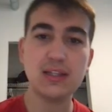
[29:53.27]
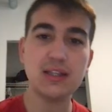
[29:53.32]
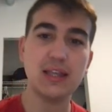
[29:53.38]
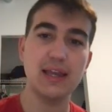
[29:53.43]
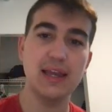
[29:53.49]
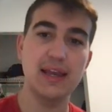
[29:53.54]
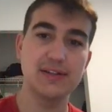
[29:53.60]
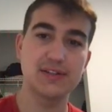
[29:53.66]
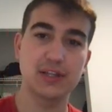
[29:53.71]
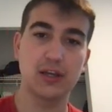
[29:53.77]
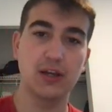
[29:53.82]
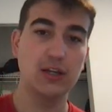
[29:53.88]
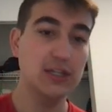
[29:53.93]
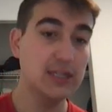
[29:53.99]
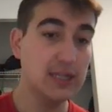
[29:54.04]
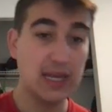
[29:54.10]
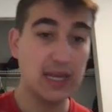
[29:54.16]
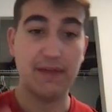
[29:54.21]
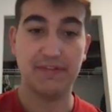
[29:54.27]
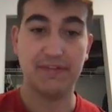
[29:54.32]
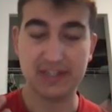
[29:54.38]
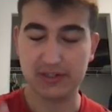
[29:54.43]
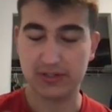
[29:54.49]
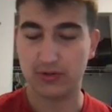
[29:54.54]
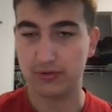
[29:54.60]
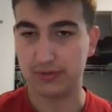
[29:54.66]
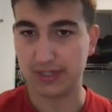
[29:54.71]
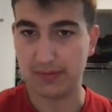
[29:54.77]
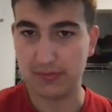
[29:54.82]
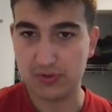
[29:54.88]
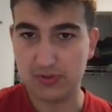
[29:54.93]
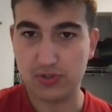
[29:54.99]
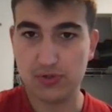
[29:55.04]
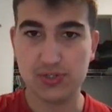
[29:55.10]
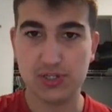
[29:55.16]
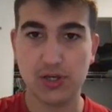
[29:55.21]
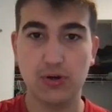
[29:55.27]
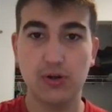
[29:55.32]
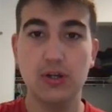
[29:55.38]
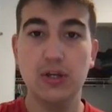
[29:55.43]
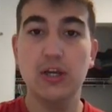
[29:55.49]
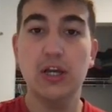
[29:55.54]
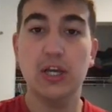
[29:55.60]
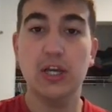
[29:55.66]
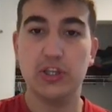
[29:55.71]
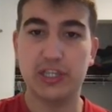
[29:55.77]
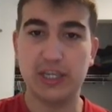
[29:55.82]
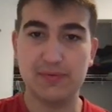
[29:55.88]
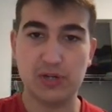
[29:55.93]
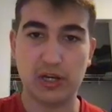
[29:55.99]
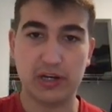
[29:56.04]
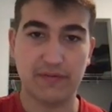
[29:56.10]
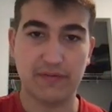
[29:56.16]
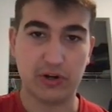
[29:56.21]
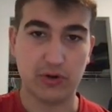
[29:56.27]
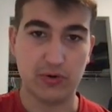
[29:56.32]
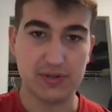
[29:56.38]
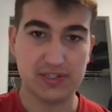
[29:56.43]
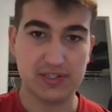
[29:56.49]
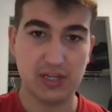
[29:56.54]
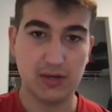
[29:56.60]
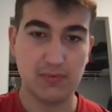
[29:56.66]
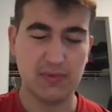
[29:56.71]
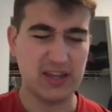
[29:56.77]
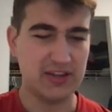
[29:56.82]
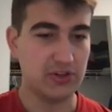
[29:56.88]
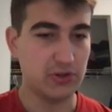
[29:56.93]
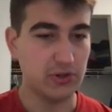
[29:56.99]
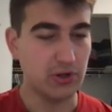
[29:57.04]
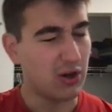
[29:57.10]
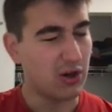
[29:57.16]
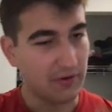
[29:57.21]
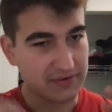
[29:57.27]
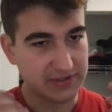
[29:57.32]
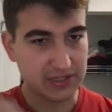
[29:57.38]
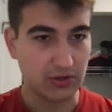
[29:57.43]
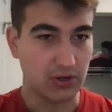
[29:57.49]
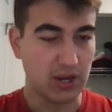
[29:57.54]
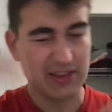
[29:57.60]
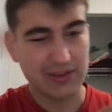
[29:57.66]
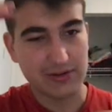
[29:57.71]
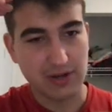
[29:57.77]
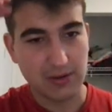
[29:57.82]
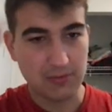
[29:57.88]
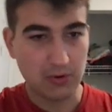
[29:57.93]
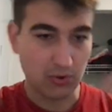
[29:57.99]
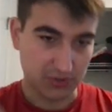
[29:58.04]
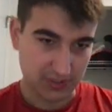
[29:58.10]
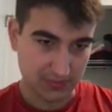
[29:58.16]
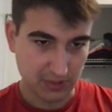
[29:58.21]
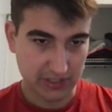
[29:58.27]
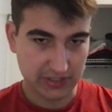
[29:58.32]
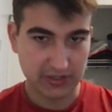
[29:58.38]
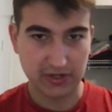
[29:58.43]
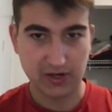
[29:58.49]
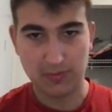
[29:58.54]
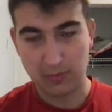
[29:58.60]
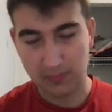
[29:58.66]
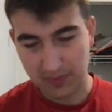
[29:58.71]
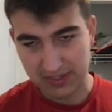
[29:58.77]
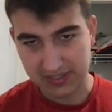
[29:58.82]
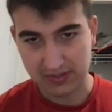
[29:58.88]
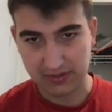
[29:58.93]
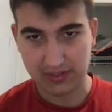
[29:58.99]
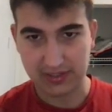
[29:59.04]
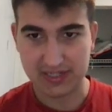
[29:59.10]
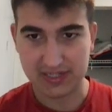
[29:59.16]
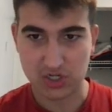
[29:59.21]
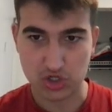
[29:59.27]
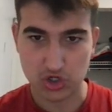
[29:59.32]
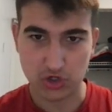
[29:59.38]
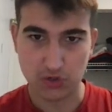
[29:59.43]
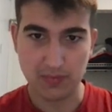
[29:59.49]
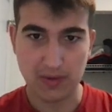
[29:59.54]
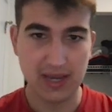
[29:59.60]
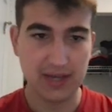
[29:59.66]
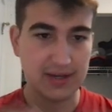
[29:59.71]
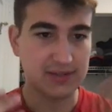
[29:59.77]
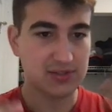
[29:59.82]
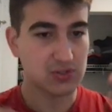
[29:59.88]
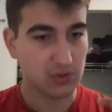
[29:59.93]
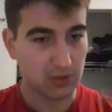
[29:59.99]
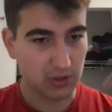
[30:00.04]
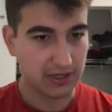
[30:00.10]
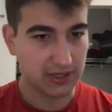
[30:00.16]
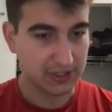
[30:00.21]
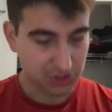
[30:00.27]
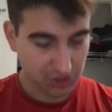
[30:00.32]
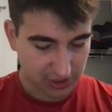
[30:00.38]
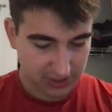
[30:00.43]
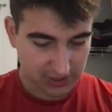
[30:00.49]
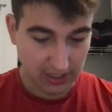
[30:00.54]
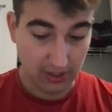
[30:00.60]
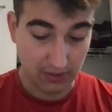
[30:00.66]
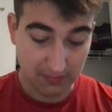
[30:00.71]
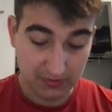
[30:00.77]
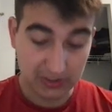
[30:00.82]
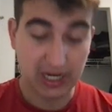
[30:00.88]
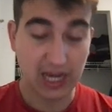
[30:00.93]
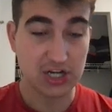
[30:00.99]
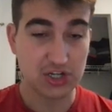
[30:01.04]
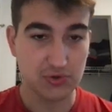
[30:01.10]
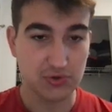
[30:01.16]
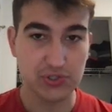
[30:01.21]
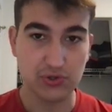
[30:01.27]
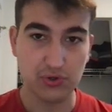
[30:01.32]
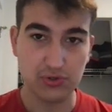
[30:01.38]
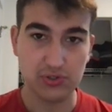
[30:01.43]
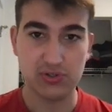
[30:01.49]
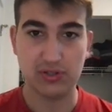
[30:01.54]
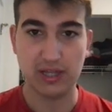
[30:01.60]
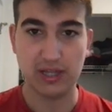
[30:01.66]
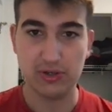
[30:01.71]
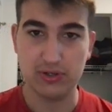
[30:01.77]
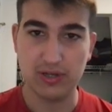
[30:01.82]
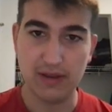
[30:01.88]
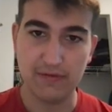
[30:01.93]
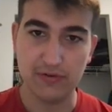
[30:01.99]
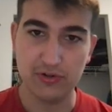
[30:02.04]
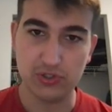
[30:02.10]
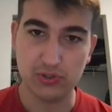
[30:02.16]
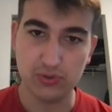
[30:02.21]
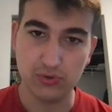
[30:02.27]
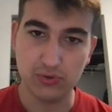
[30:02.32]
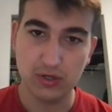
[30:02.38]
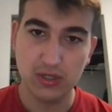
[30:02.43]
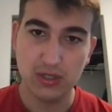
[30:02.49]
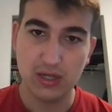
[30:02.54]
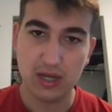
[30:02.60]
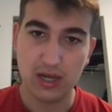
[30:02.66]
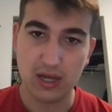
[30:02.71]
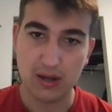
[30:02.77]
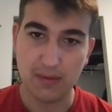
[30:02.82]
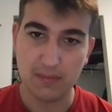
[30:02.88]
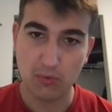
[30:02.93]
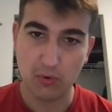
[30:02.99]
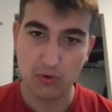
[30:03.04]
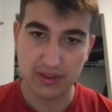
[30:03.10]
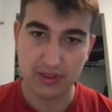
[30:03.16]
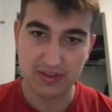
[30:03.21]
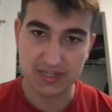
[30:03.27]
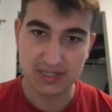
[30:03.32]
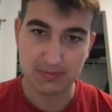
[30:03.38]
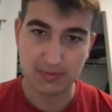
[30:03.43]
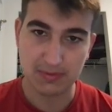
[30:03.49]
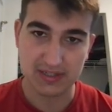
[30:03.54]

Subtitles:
And every single time you do so, you keep track of a current sum, and obviously you add the number or subtract the number based on the decision you made, and so on, and just cache the result so that you never do more than this many